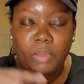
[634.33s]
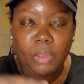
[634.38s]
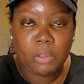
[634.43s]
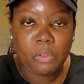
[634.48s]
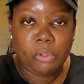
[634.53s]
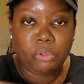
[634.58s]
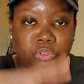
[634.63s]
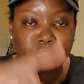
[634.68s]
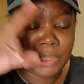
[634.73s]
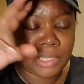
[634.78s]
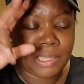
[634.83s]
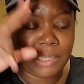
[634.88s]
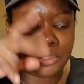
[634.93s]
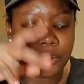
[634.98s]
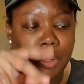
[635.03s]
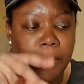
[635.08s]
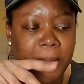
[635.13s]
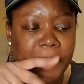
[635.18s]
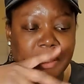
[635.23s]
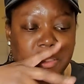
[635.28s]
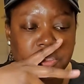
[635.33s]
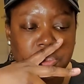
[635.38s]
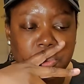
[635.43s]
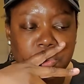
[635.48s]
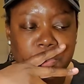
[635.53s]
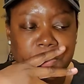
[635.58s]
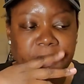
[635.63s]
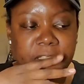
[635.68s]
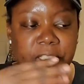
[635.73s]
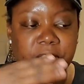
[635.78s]
I gotta go back in 2
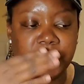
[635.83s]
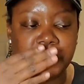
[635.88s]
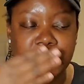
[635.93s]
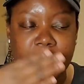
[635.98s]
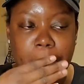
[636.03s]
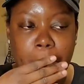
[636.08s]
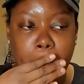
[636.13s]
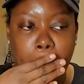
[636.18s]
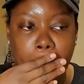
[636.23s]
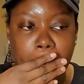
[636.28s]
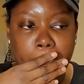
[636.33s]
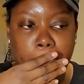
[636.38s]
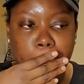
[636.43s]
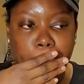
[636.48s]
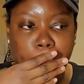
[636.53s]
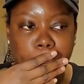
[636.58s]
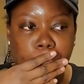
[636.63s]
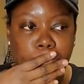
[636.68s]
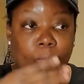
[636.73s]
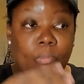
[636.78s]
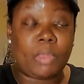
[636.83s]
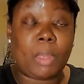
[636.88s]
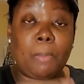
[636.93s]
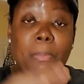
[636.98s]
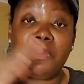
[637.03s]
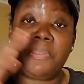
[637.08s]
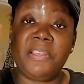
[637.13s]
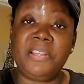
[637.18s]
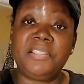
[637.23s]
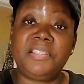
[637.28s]
weeks to see.
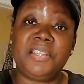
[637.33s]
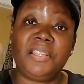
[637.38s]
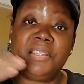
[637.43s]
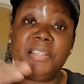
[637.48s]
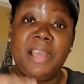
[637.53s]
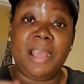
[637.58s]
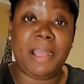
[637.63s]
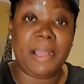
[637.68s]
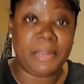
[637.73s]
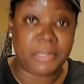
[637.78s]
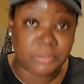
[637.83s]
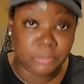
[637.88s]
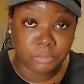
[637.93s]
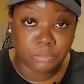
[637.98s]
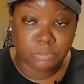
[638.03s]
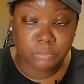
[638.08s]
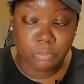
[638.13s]
But then today,